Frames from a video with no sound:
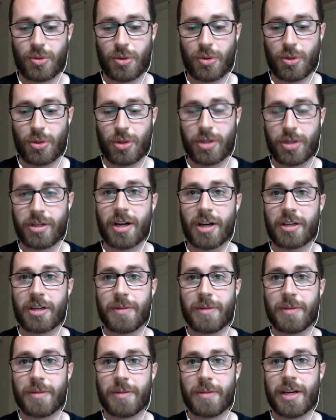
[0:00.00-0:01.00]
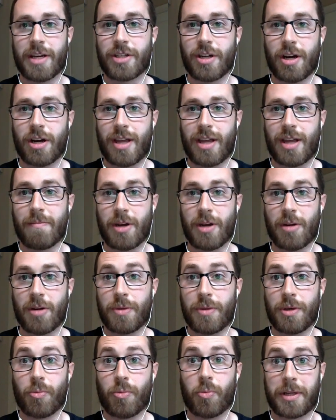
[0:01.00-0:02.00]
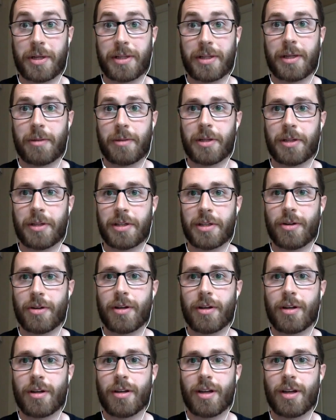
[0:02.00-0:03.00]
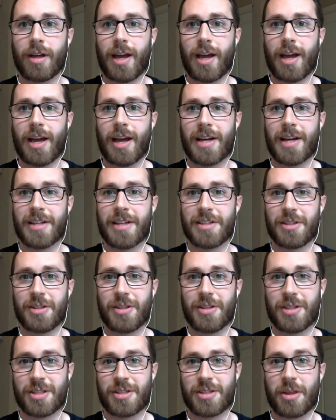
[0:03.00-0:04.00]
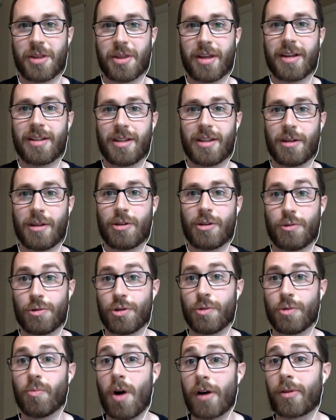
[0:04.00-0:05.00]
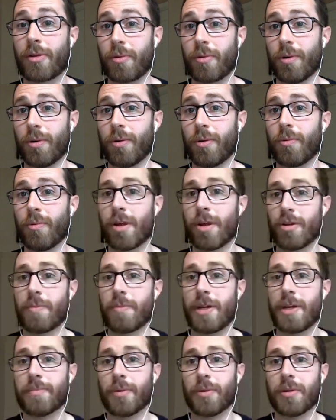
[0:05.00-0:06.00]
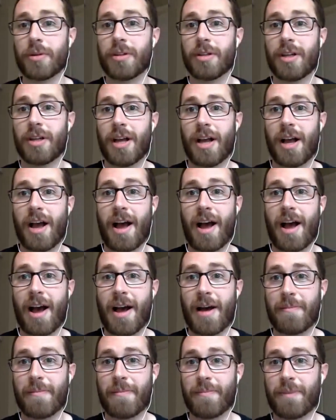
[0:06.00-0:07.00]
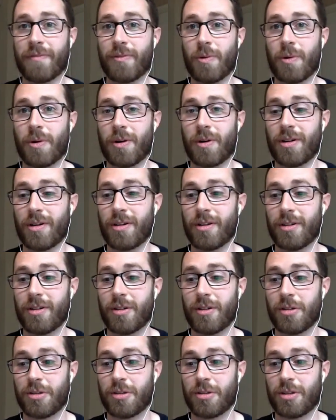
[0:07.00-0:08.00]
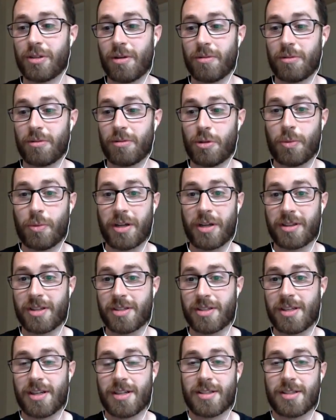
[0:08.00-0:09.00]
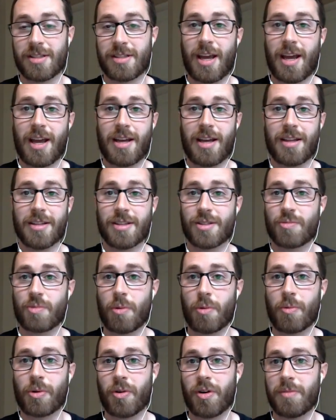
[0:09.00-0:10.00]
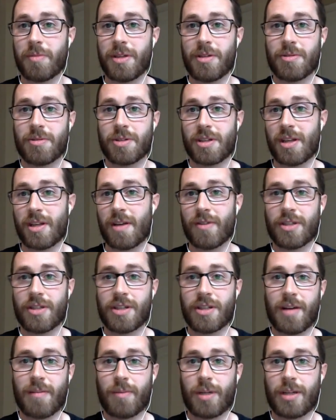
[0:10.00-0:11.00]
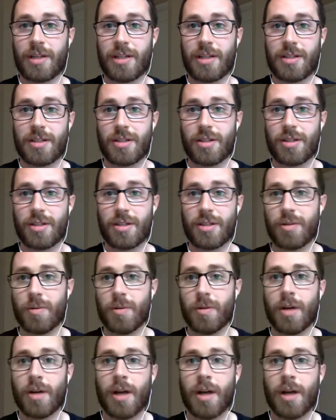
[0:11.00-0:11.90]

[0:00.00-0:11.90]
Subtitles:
the documentation on that better be really, really good. And this is a thing that you should walk through with other people before you break this in and say, hey, this is what we're going to be using every time we need to.